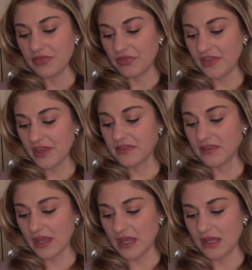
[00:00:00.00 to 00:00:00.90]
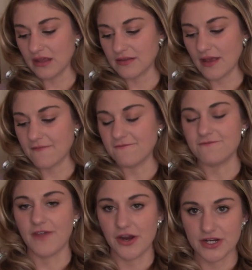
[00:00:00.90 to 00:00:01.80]
this is
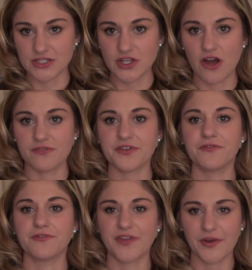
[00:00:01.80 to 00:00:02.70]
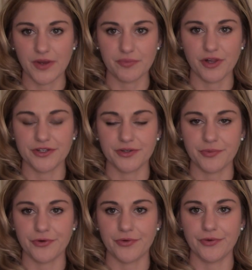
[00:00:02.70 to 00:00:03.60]
very soft, very
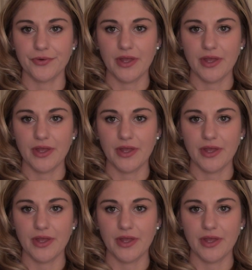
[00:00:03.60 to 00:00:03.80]
blendable.